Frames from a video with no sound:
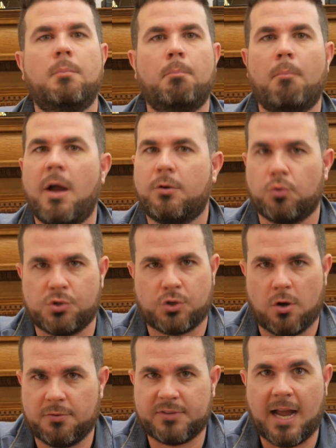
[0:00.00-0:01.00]

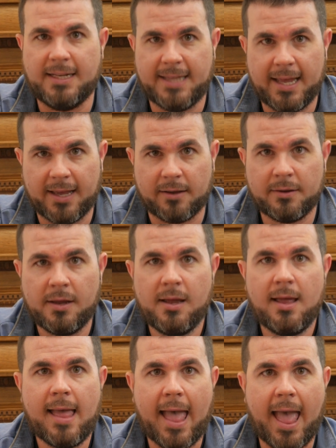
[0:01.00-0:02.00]
Microsoft idea
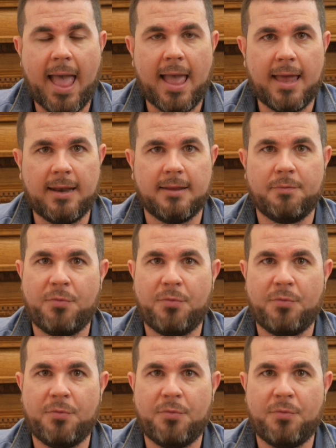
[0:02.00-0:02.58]
and